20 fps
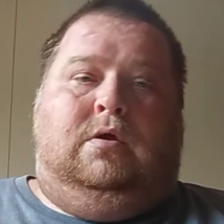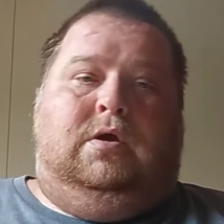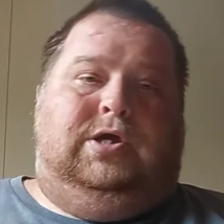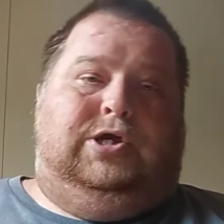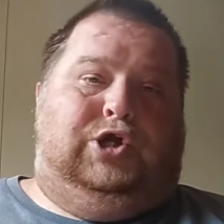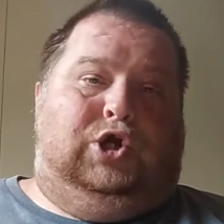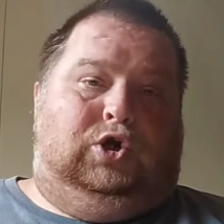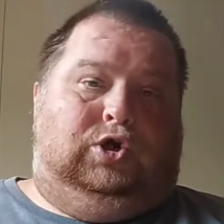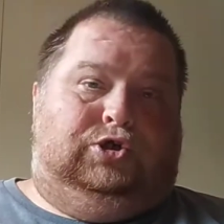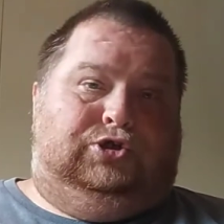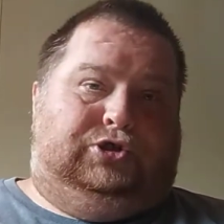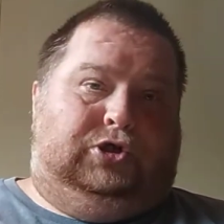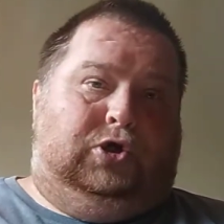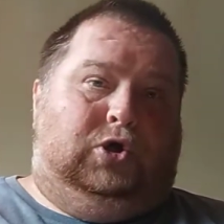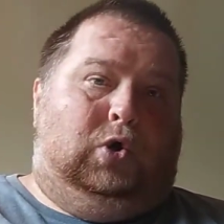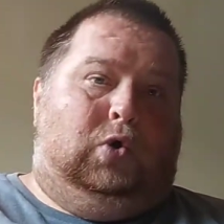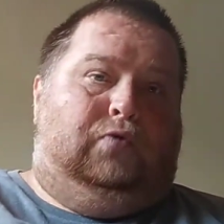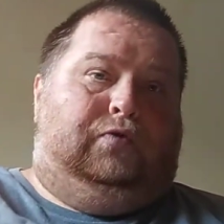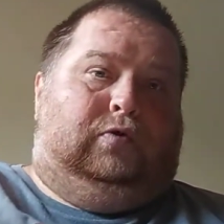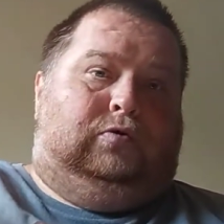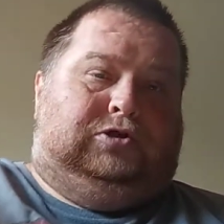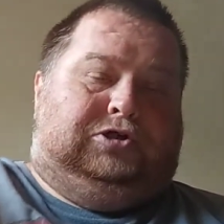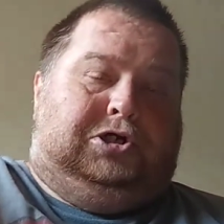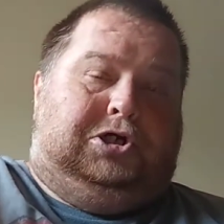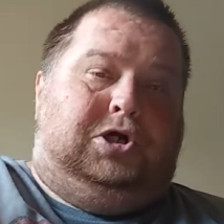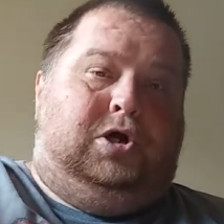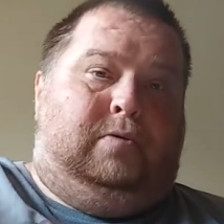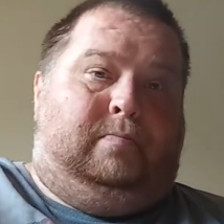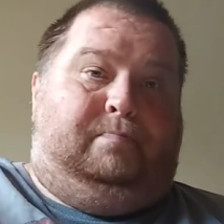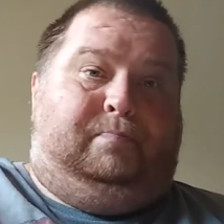years ago there was a
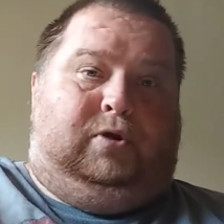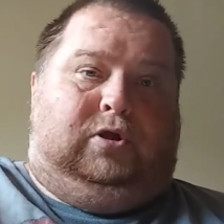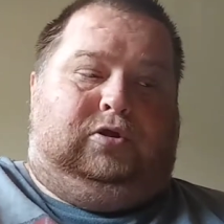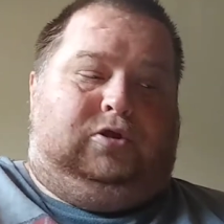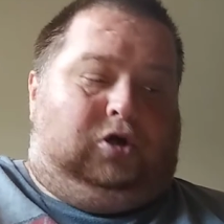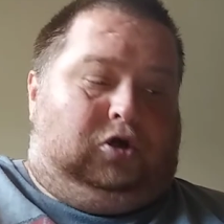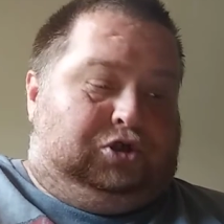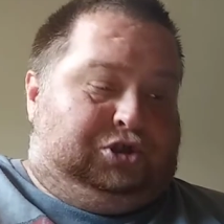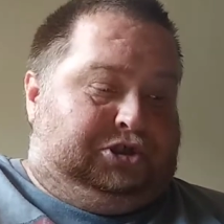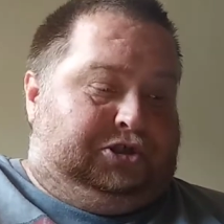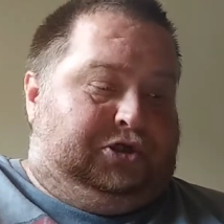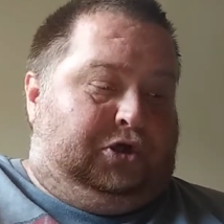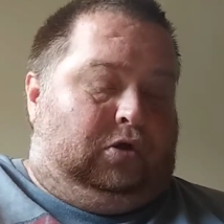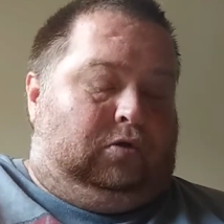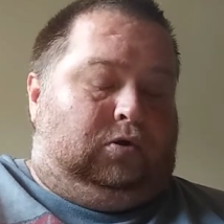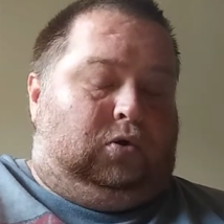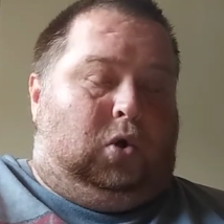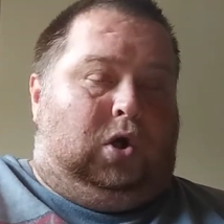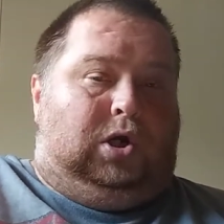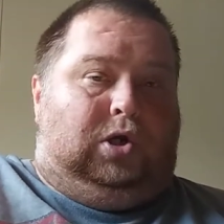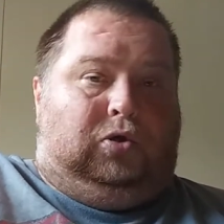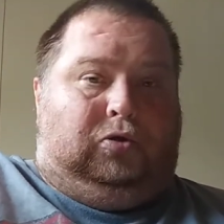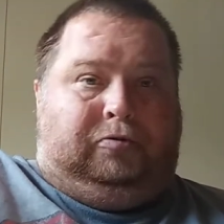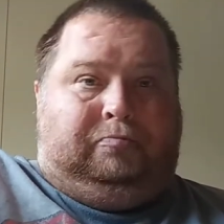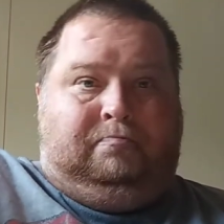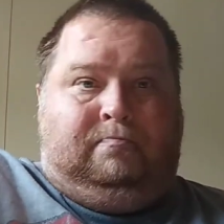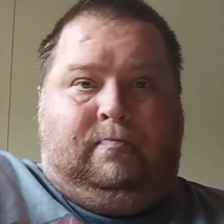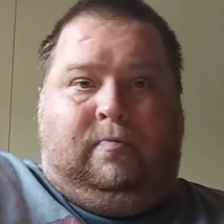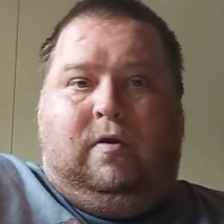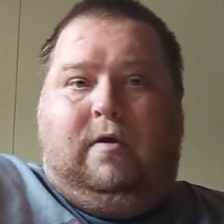company, and they're still around.
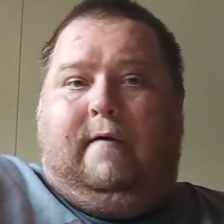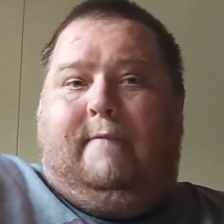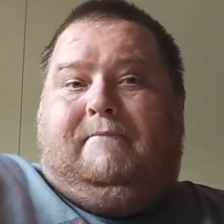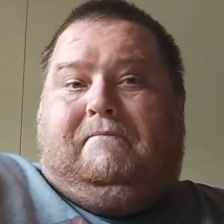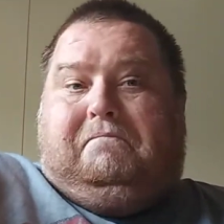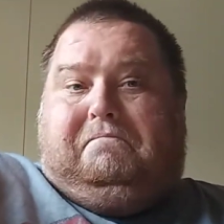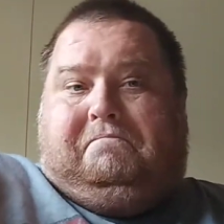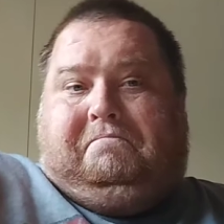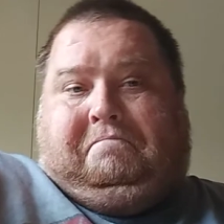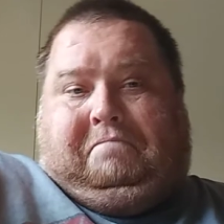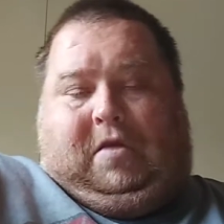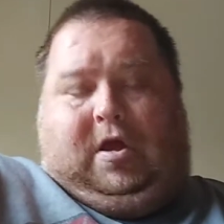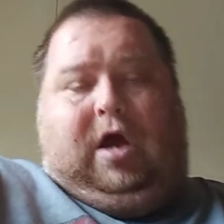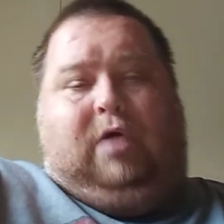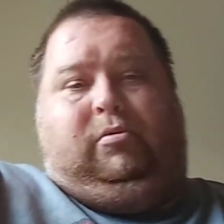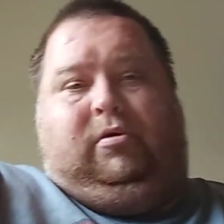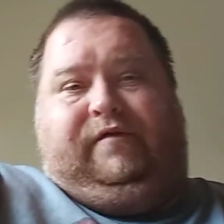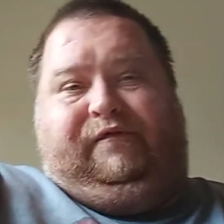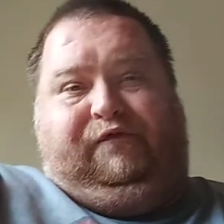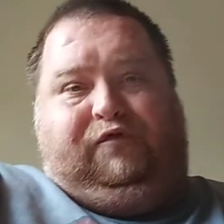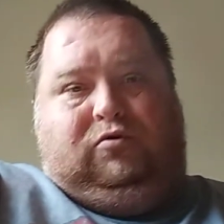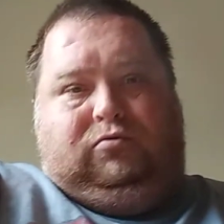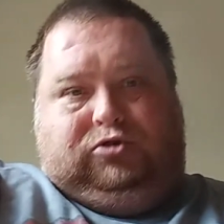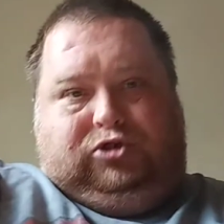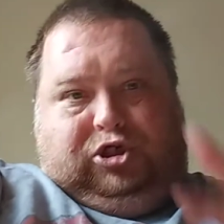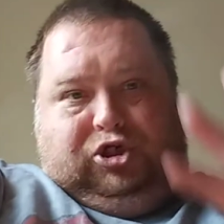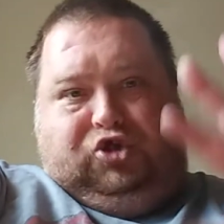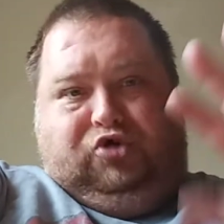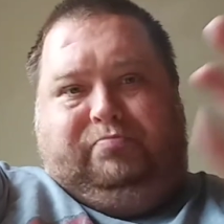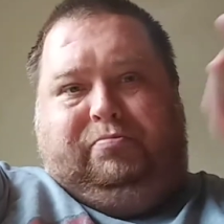I refuse
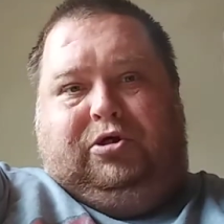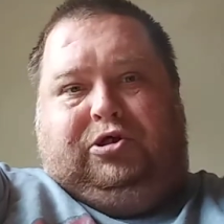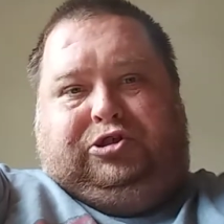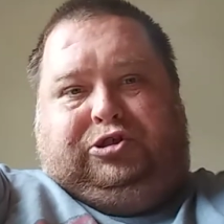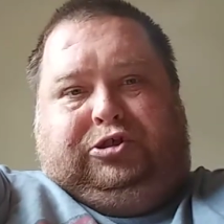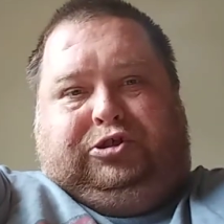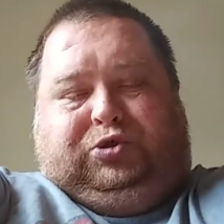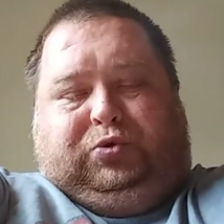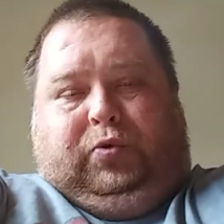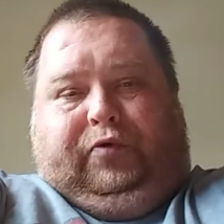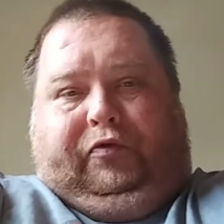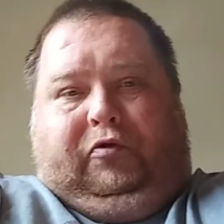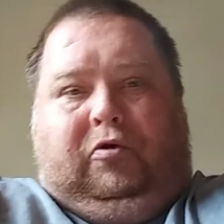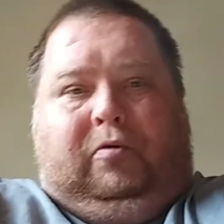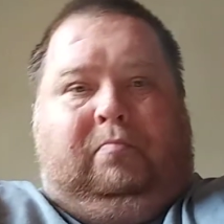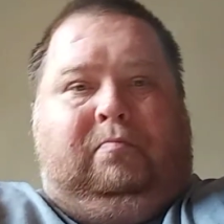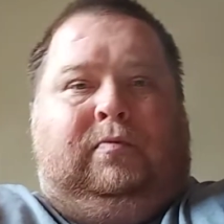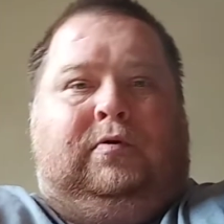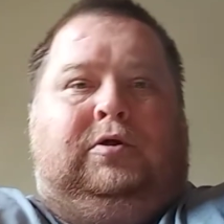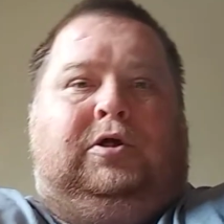to do business with them.